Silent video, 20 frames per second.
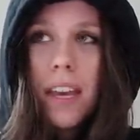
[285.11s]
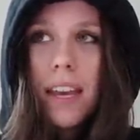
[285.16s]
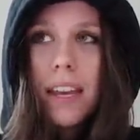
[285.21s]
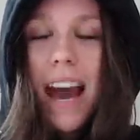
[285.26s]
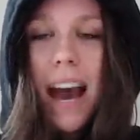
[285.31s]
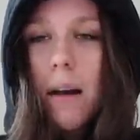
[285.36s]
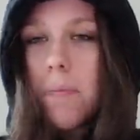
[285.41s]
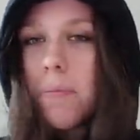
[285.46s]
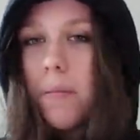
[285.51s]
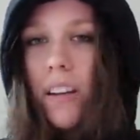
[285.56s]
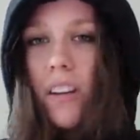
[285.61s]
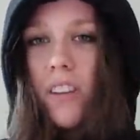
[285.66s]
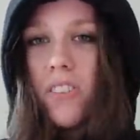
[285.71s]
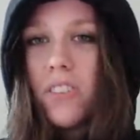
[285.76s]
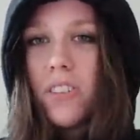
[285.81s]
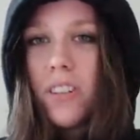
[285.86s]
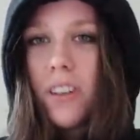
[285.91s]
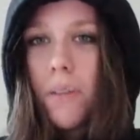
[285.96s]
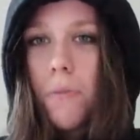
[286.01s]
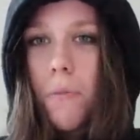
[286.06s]

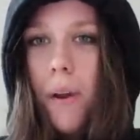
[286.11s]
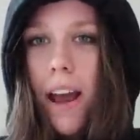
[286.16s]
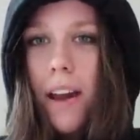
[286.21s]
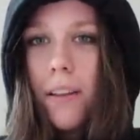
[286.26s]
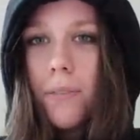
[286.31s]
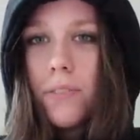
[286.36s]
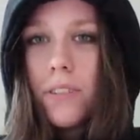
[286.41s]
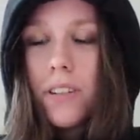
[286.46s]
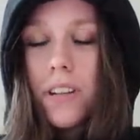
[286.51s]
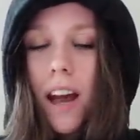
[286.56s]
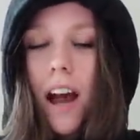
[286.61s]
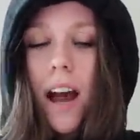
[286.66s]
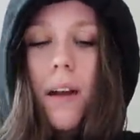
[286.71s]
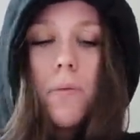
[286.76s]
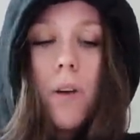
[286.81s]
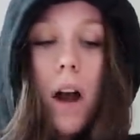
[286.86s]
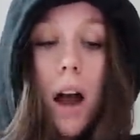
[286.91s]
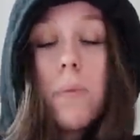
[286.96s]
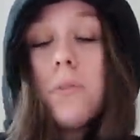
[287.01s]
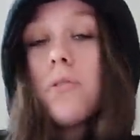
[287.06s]
happiness around, I
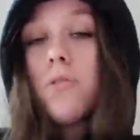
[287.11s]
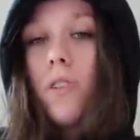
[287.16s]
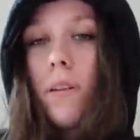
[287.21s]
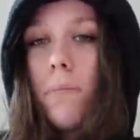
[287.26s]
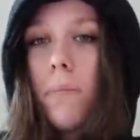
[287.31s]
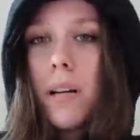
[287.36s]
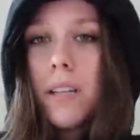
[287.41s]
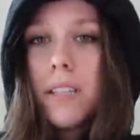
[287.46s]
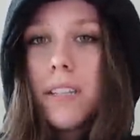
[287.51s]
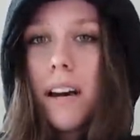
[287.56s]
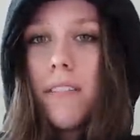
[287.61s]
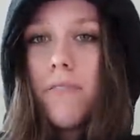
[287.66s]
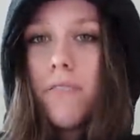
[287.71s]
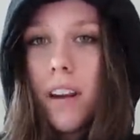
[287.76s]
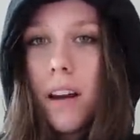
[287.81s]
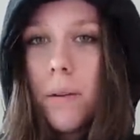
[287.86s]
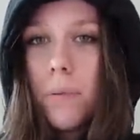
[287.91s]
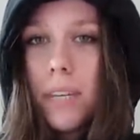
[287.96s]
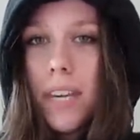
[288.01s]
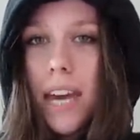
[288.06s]
would treat myself
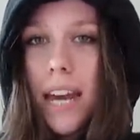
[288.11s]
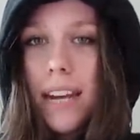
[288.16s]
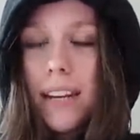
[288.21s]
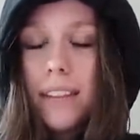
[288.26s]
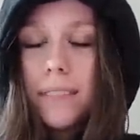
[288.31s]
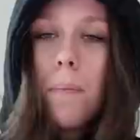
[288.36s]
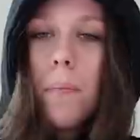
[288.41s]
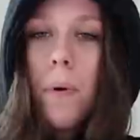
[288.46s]
and I would get it.